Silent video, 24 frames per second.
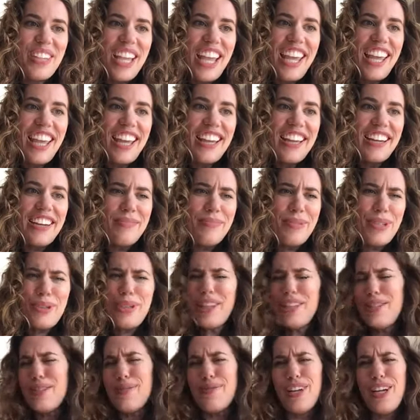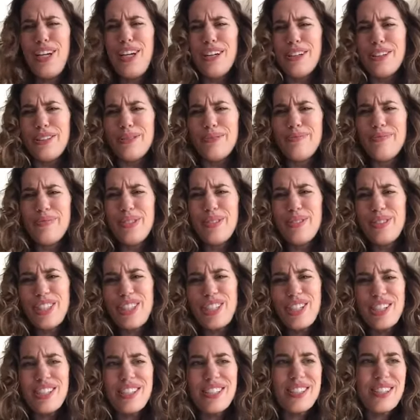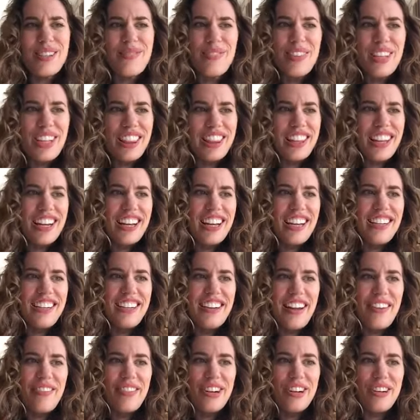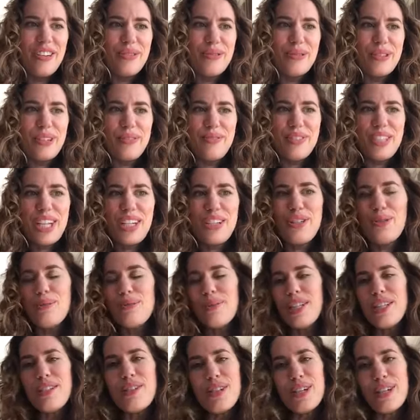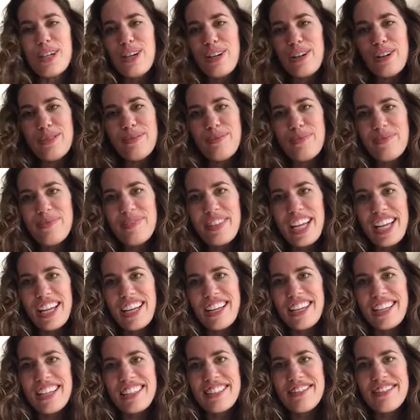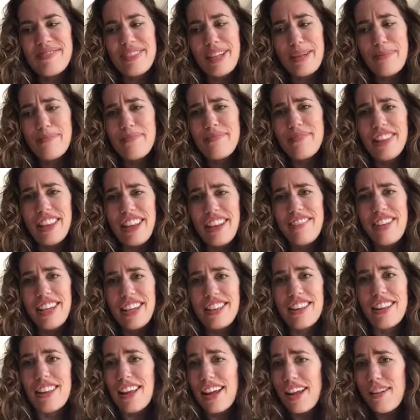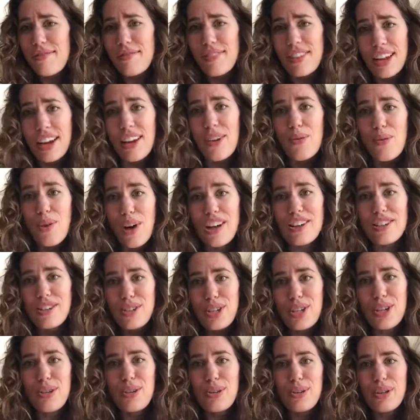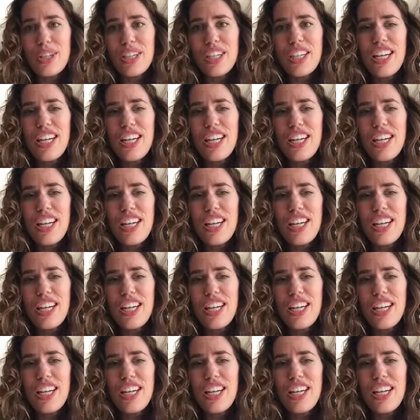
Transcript: I'm doing this video, which is something that I never would have done 2 months ago. I'm living the life that I want to.